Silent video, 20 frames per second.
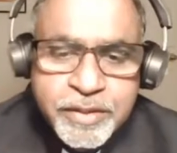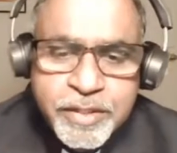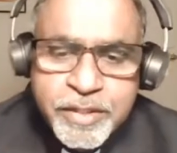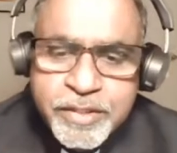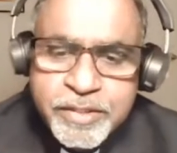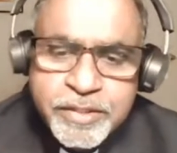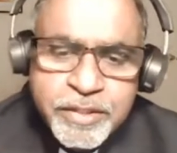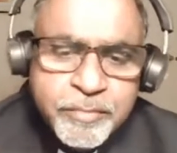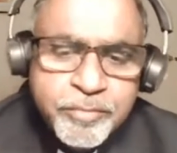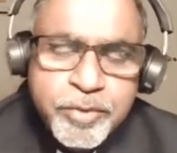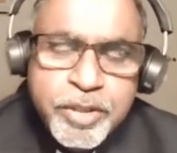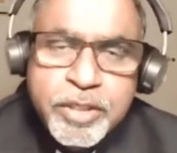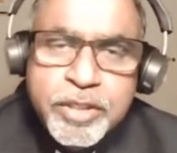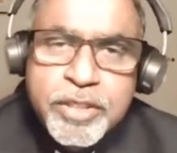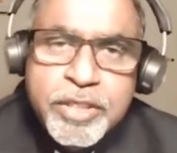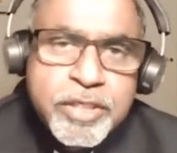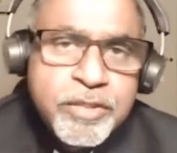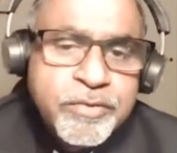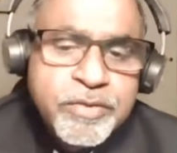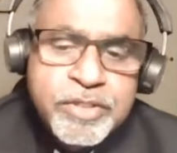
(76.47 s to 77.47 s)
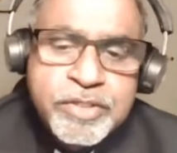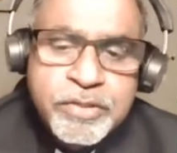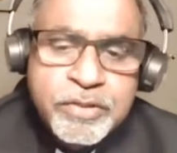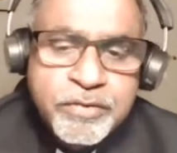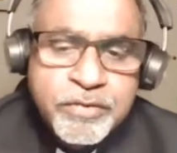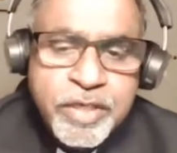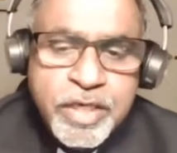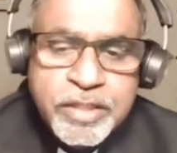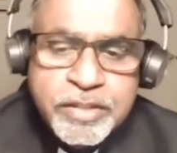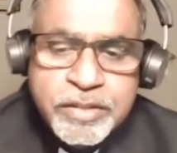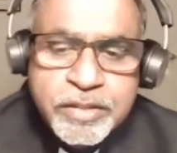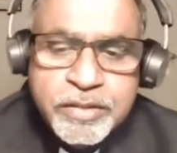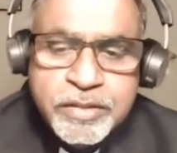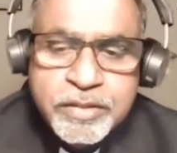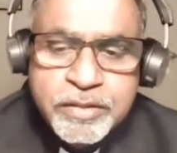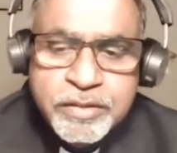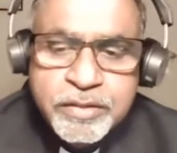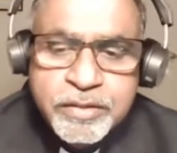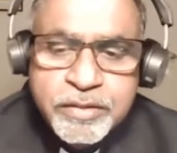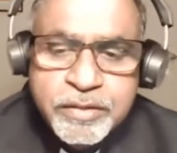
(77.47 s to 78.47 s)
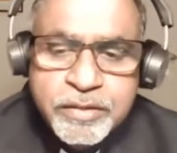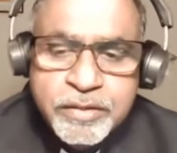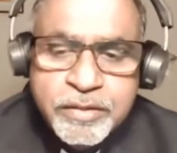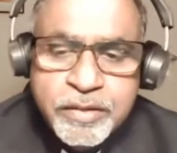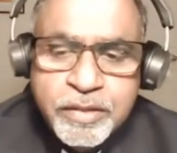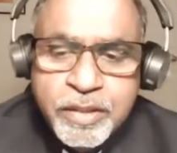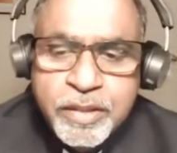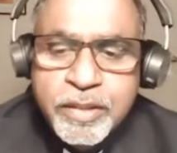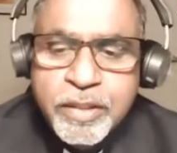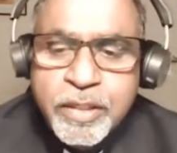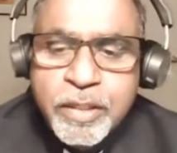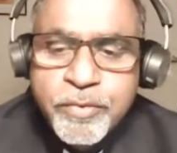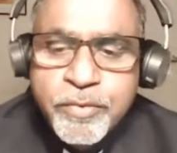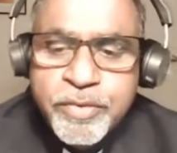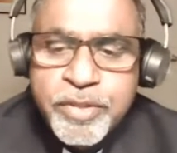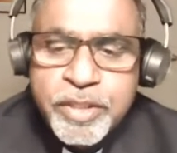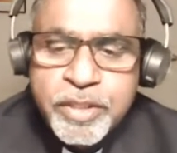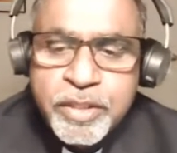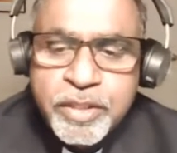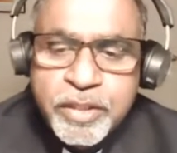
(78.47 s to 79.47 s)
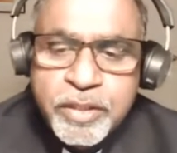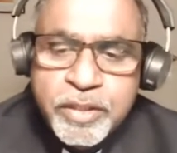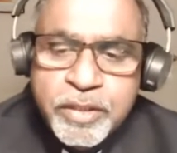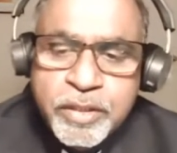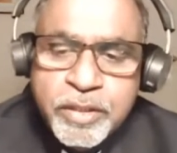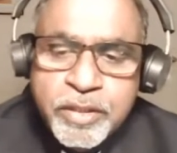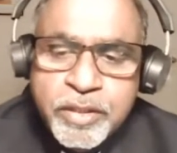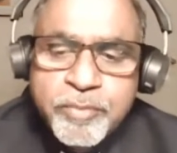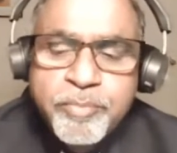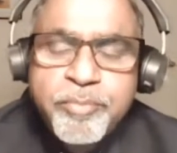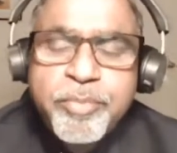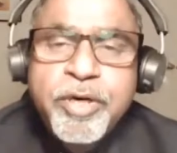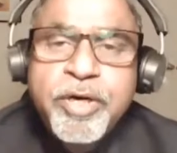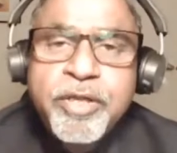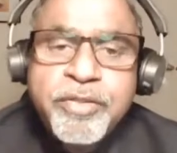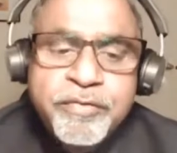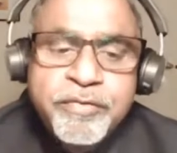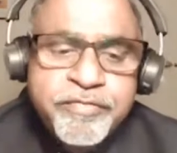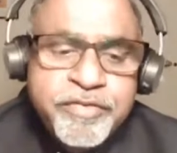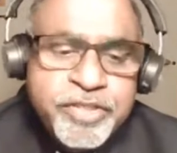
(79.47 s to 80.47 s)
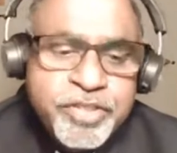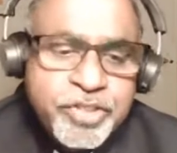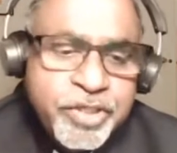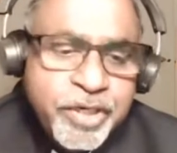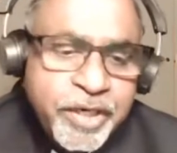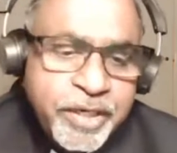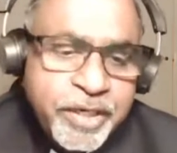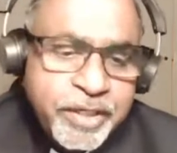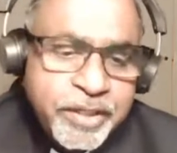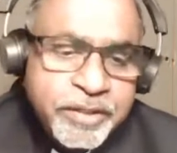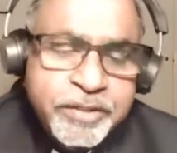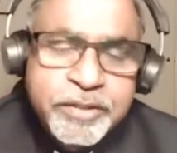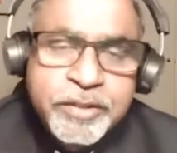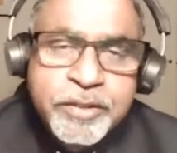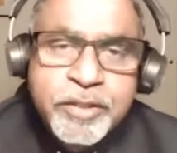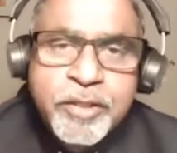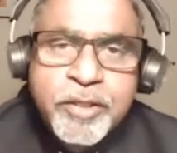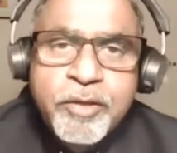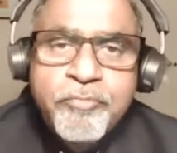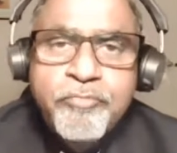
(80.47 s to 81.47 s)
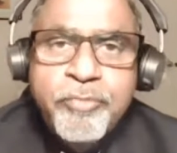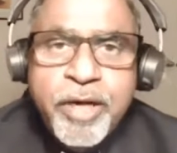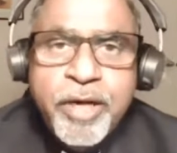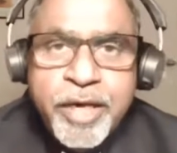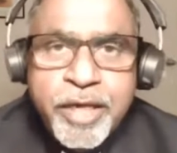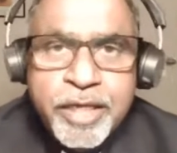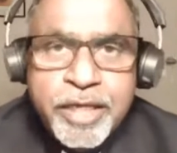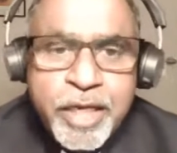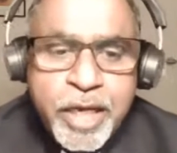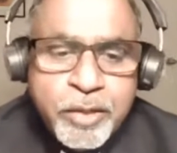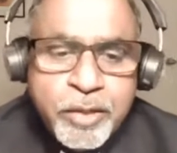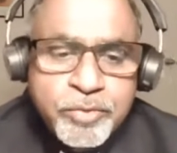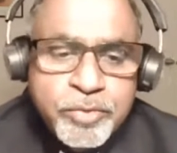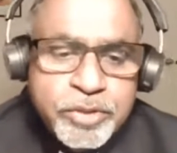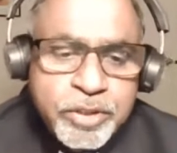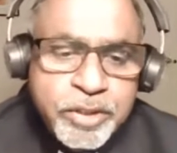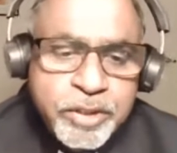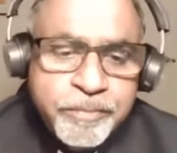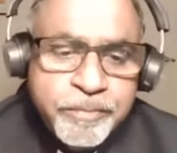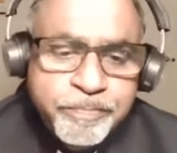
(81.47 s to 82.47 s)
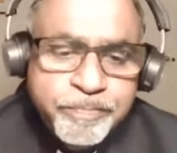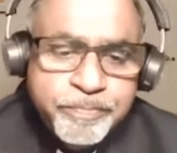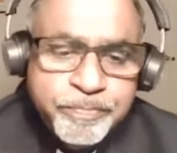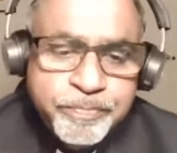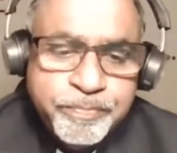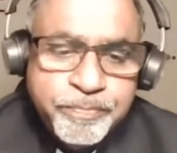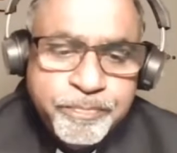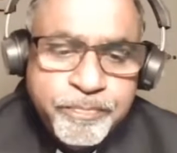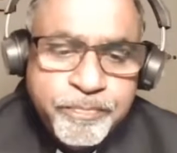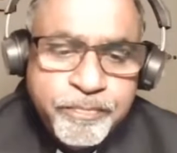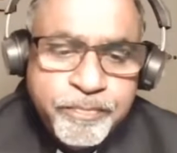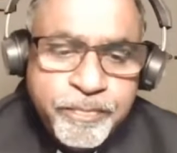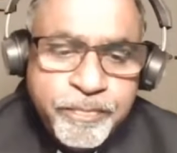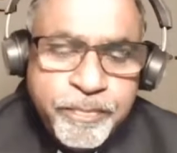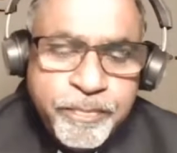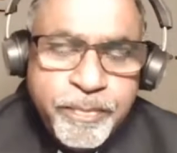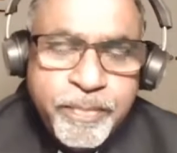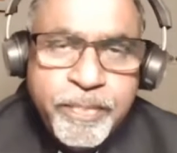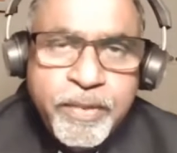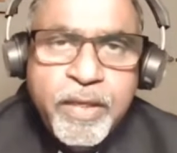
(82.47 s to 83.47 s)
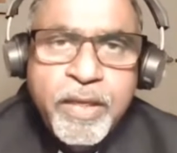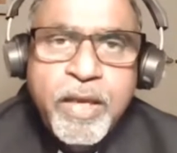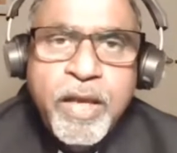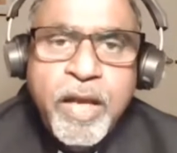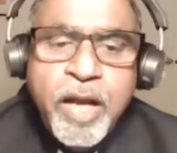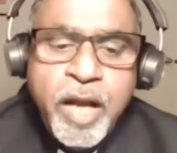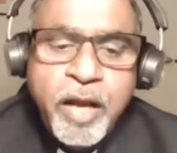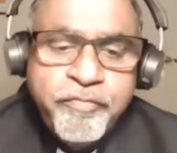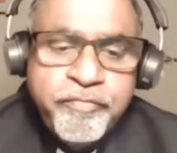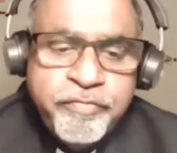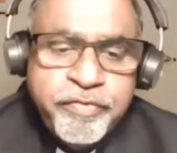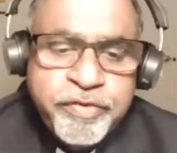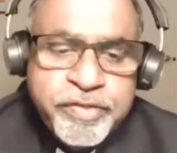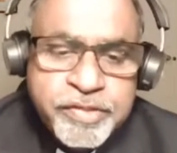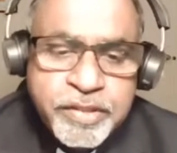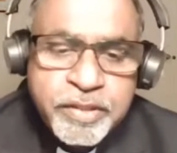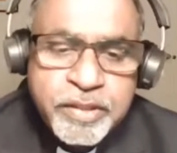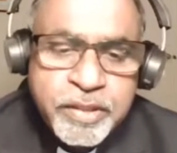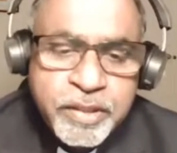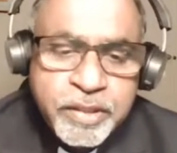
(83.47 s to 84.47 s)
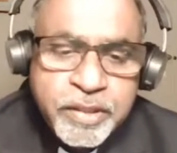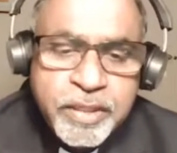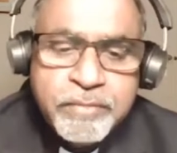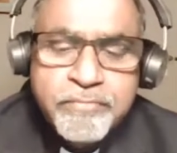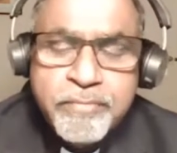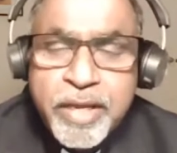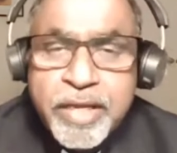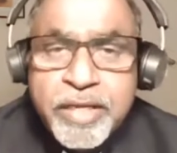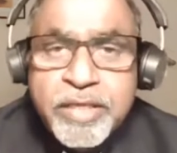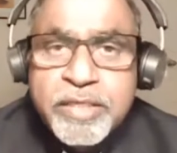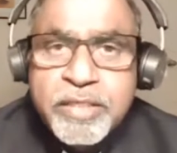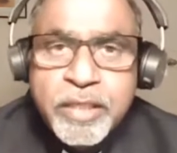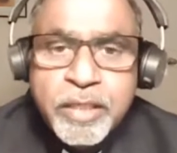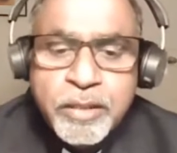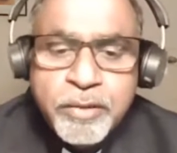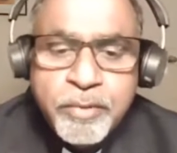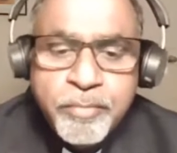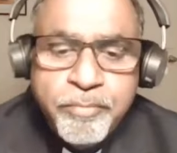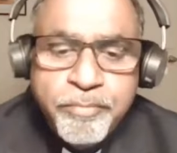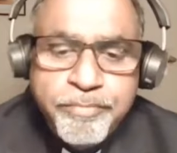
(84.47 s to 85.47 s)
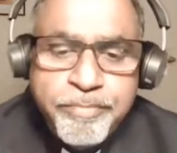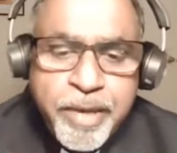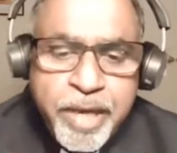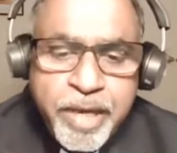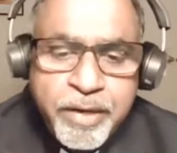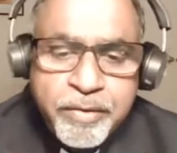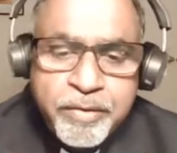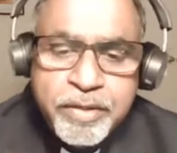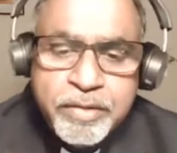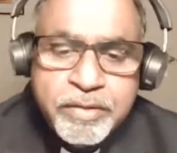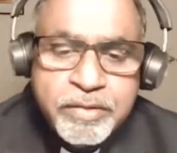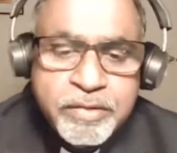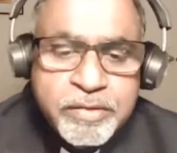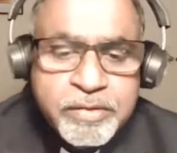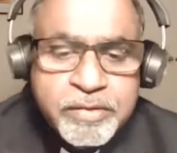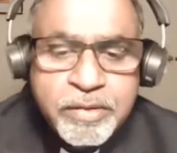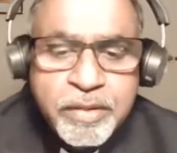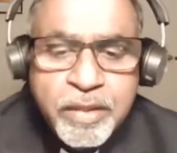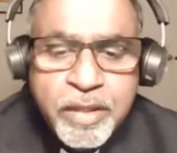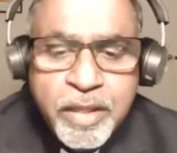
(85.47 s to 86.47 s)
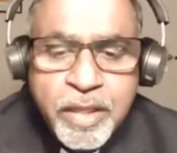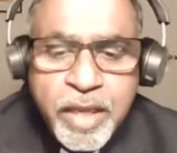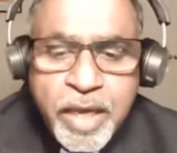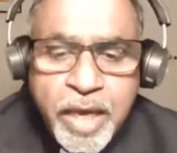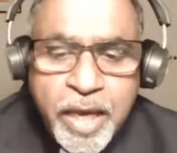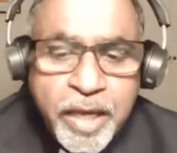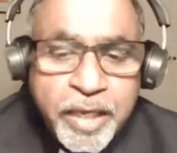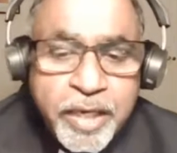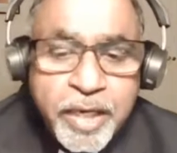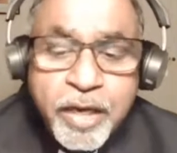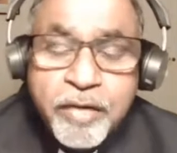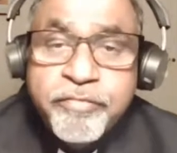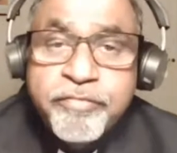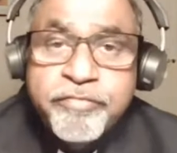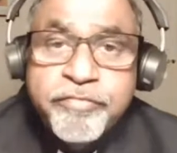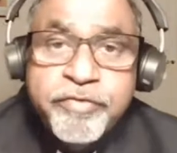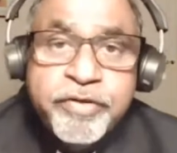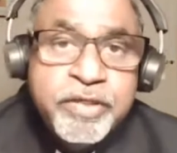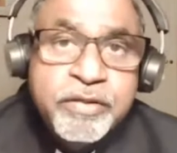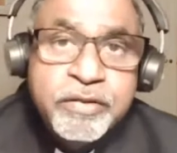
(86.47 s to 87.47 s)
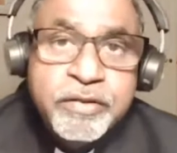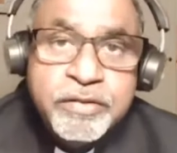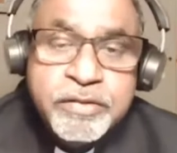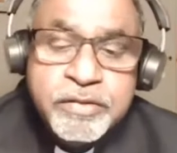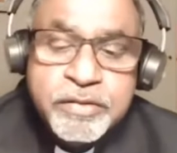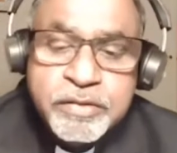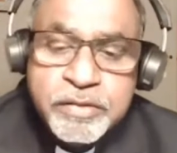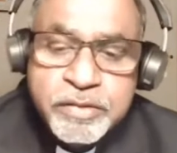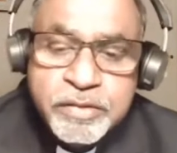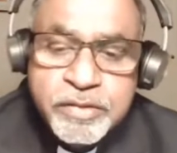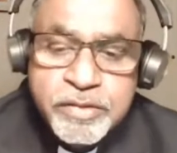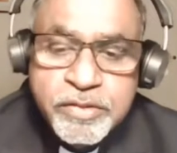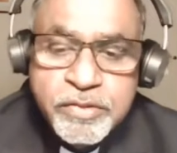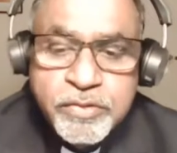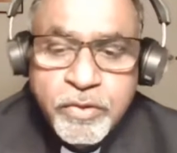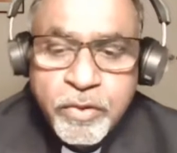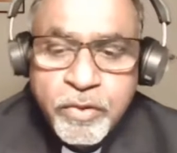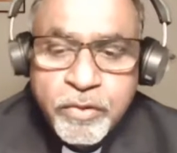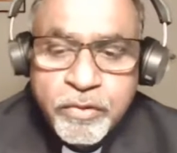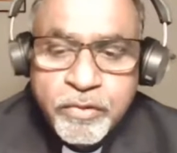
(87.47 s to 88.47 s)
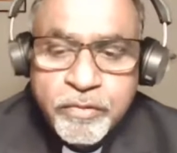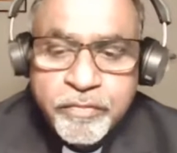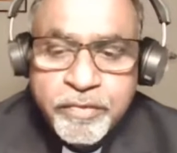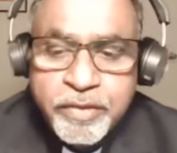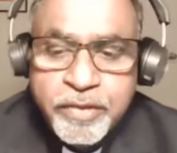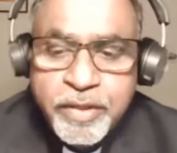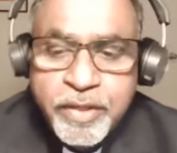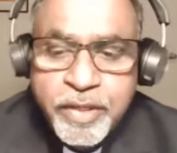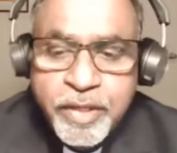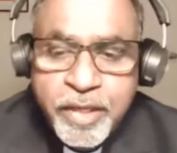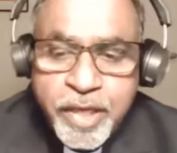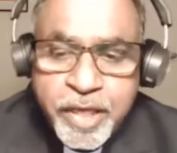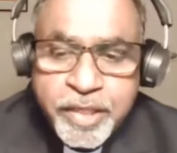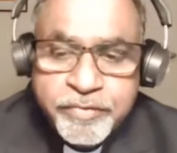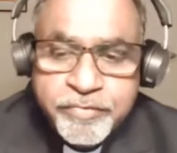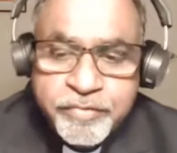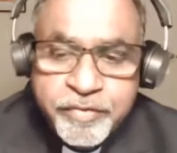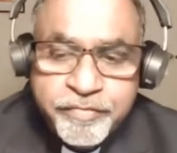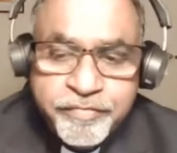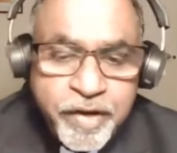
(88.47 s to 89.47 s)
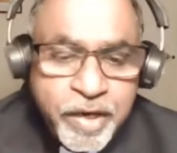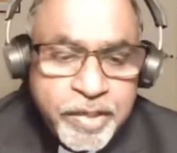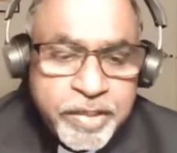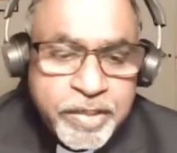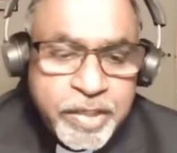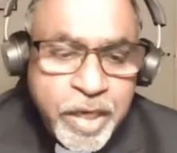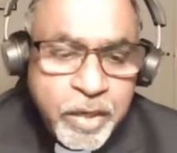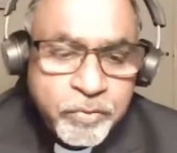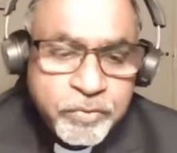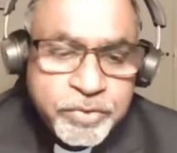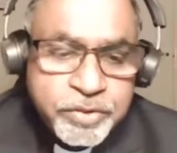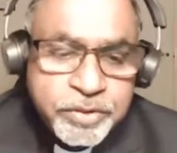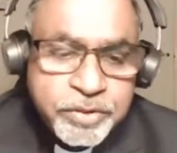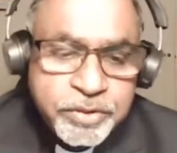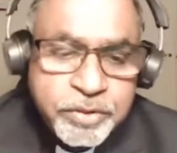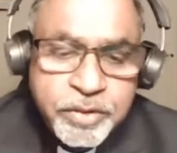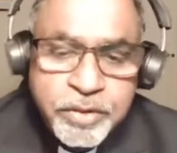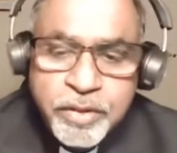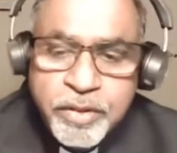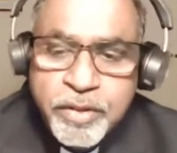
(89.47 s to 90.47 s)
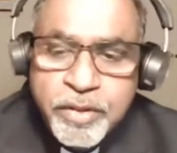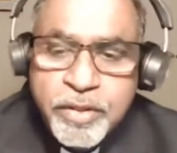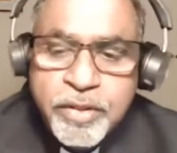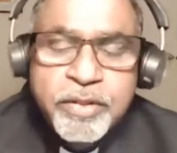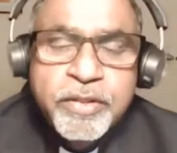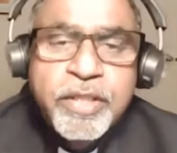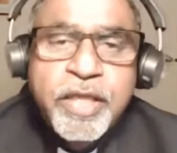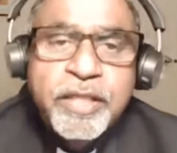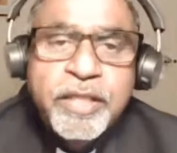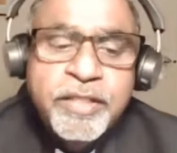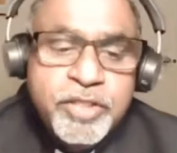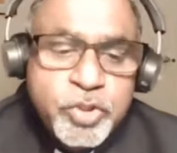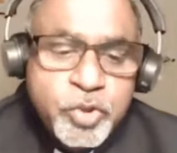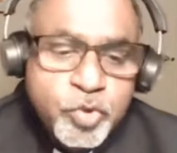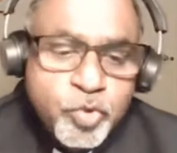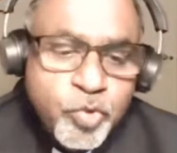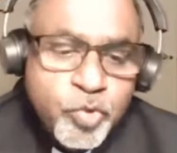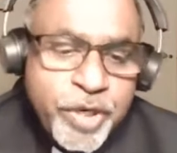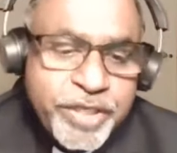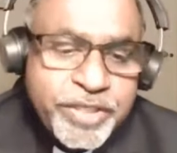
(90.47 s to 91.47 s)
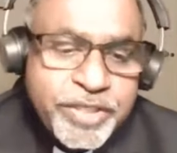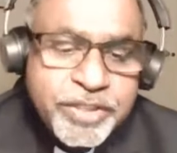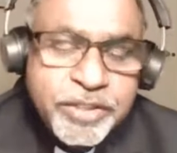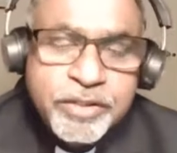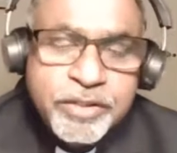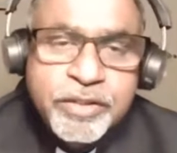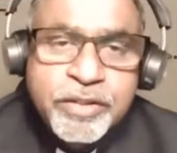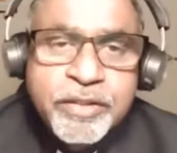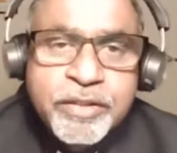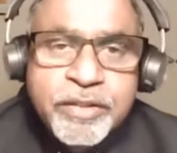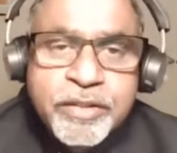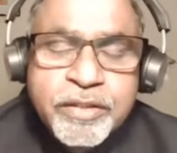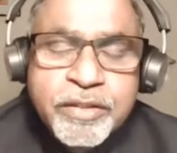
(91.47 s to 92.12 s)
Something new is created, including the birth of a child by encounter. Our physical and mental barriers and our fears dissolve as we find out that the stranger